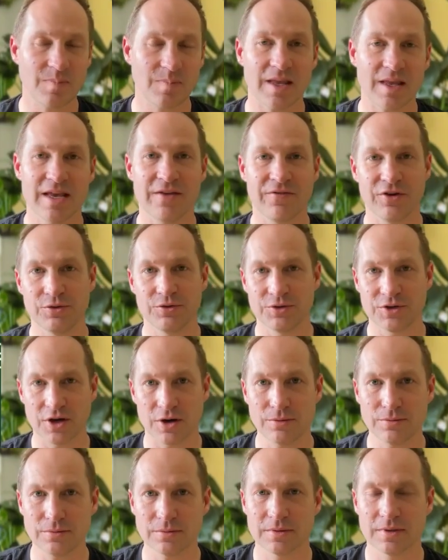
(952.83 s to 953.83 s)
If you
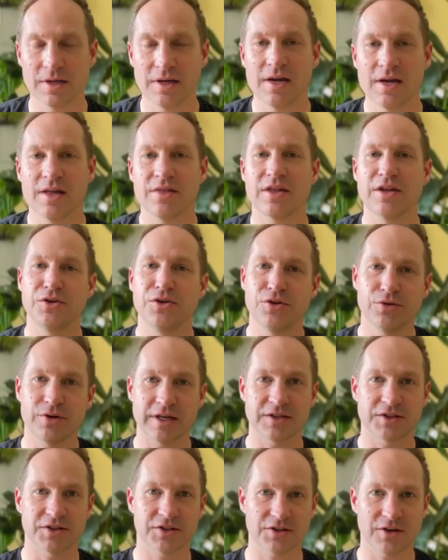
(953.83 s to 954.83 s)
don't, then you
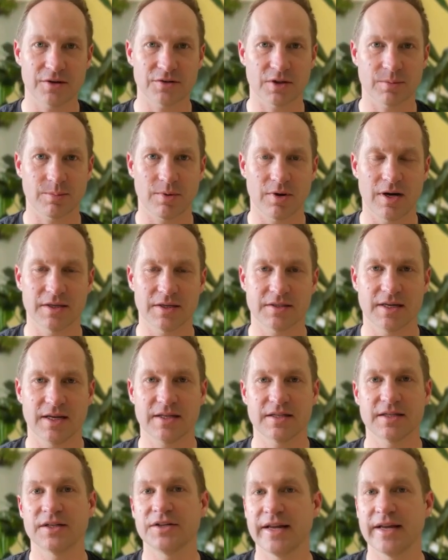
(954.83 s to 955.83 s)
can start the
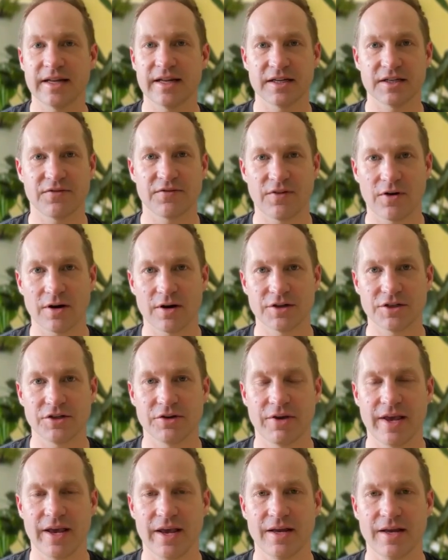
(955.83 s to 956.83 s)
process and get as far as you
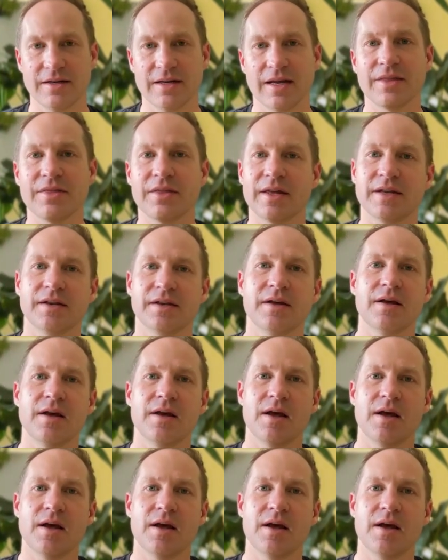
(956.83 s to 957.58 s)
can, and then